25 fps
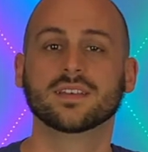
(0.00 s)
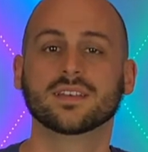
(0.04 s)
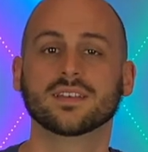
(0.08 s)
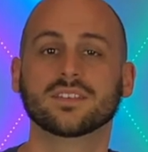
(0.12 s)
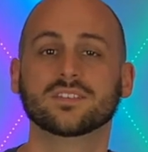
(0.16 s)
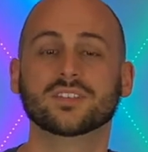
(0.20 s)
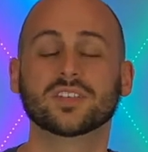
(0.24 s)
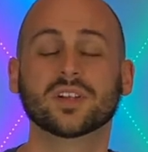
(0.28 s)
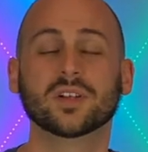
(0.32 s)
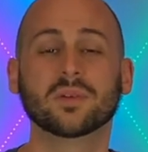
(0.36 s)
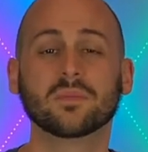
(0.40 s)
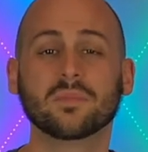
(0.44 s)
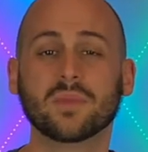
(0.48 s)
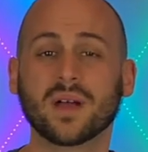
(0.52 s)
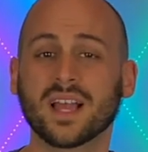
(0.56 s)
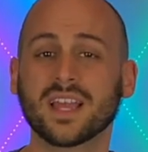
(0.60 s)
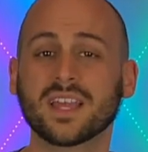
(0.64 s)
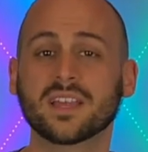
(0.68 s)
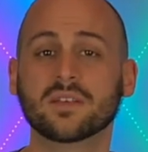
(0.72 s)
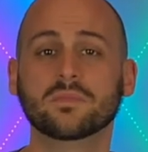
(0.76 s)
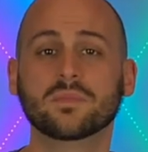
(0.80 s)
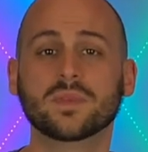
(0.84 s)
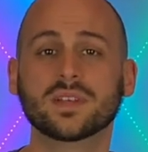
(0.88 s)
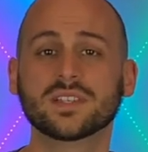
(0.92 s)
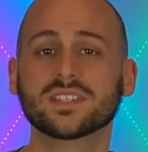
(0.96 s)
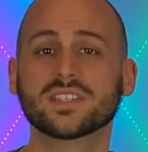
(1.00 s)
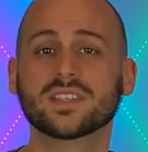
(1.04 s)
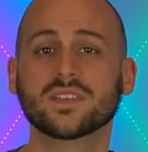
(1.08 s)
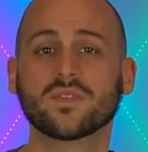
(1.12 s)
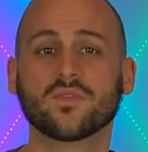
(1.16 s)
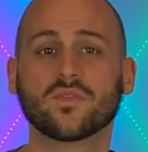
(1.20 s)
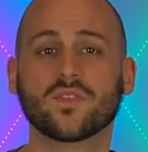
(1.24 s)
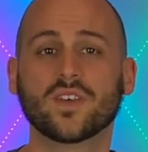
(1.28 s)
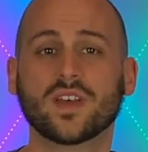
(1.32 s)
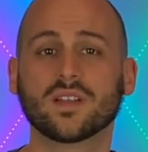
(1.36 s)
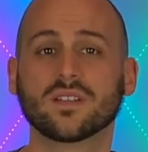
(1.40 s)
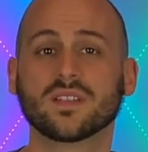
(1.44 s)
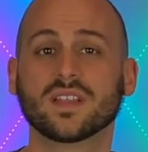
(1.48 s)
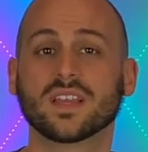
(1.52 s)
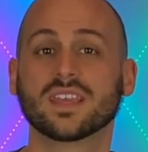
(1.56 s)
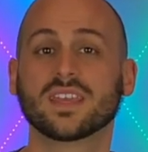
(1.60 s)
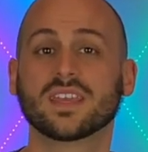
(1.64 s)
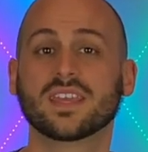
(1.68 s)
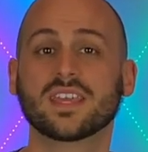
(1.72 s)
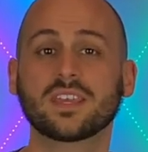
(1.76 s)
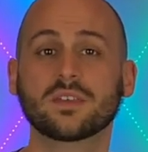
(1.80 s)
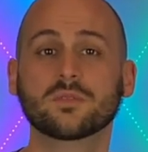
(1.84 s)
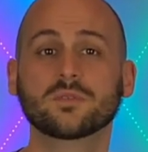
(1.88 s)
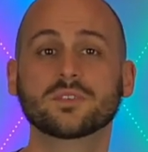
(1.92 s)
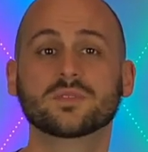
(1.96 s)
Jeremiah must have felt like
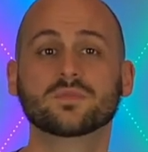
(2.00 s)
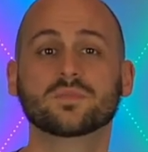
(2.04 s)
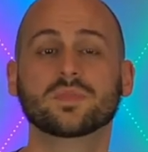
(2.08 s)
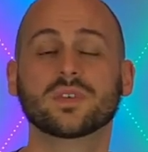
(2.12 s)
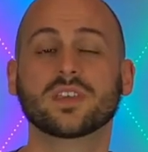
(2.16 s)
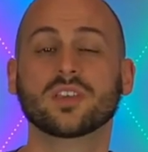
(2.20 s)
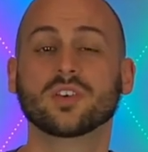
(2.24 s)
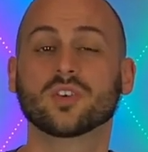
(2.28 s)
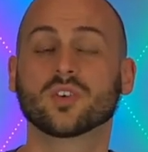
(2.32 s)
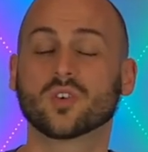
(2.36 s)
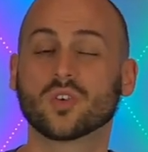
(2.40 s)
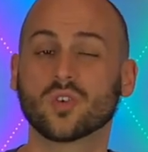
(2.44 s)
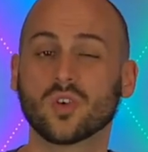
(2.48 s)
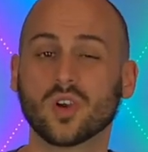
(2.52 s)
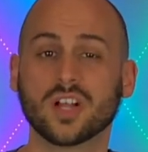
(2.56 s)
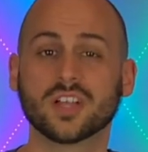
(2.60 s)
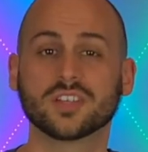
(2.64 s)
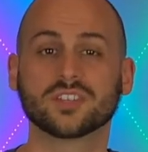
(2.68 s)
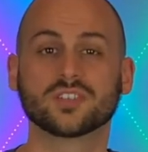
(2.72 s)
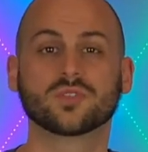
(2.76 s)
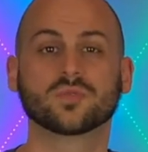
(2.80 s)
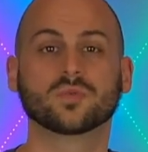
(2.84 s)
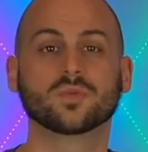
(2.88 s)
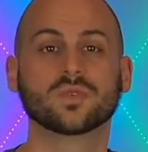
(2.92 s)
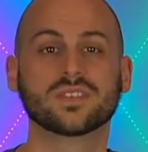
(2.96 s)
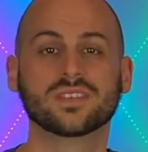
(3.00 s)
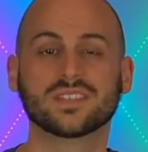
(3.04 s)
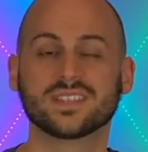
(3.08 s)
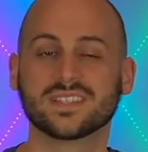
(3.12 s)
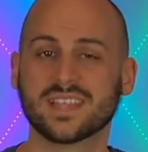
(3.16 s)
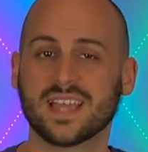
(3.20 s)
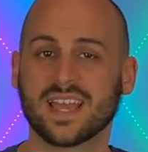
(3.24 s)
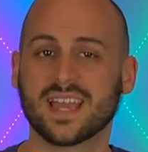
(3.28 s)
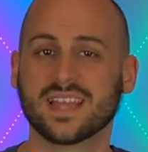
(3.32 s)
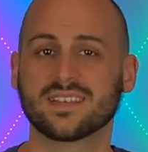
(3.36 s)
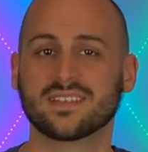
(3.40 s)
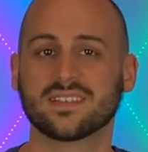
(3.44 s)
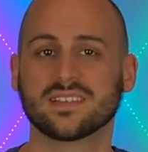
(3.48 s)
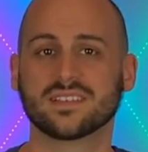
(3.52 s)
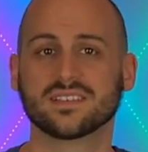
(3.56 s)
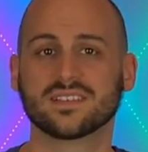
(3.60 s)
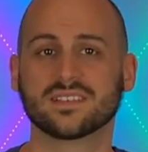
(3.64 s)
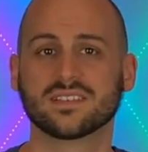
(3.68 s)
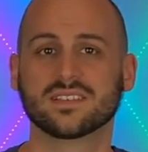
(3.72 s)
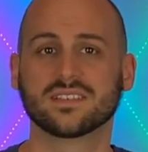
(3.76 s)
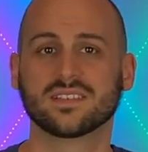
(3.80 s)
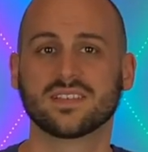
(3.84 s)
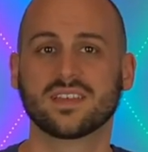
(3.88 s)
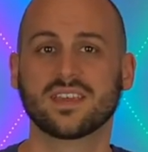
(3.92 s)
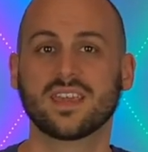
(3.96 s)
he was being crushed with sadness.